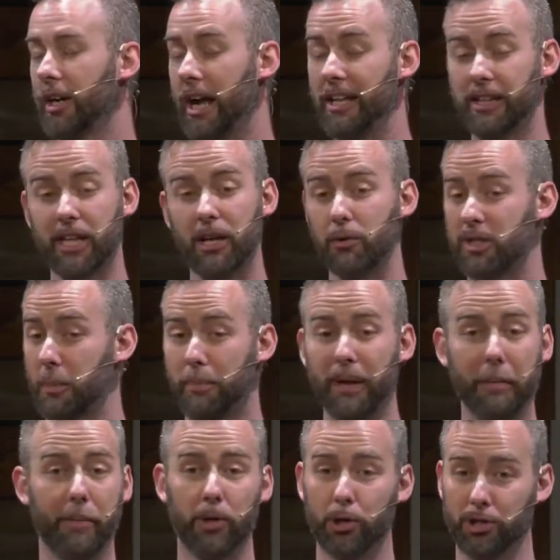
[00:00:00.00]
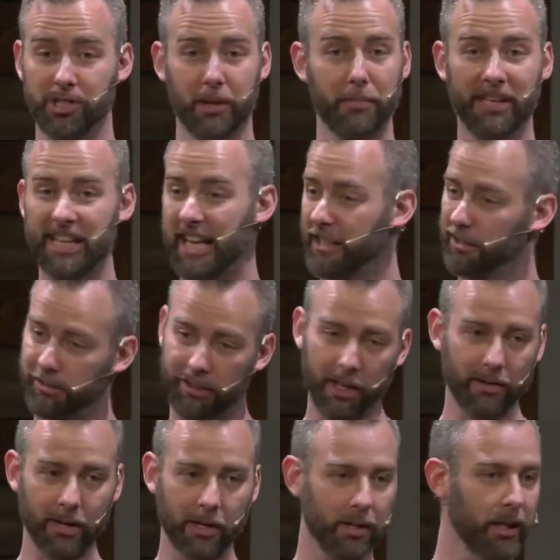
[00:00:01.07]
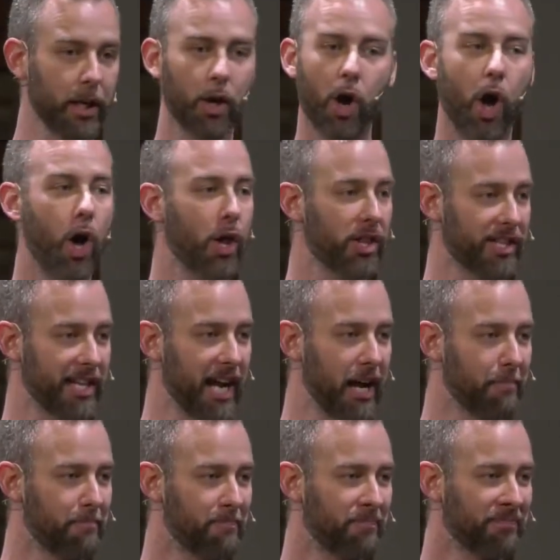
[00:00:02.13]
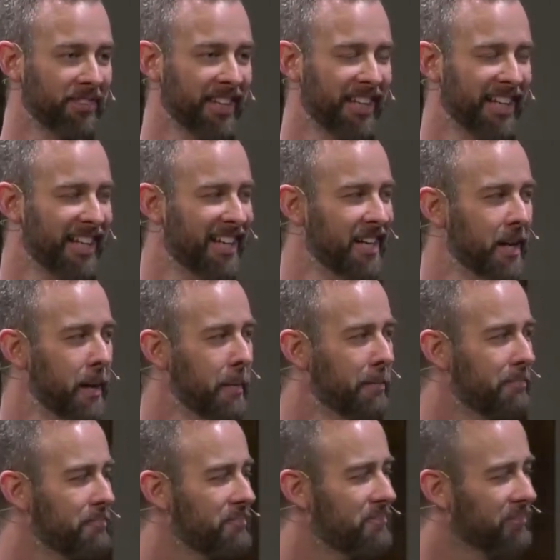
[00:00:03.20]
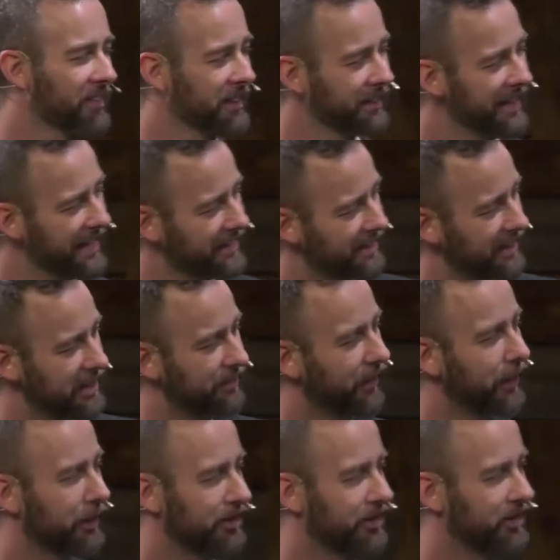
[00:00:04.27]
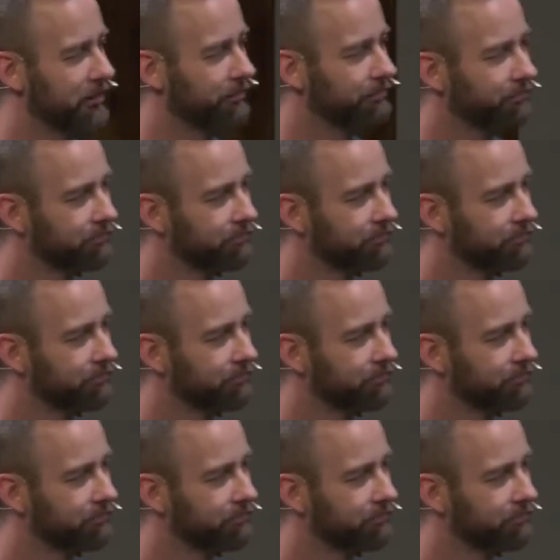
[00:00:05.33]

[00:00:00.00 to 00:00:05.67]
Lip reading: I thought it was a pit bull or something, like, you know, all the time. That's this verse.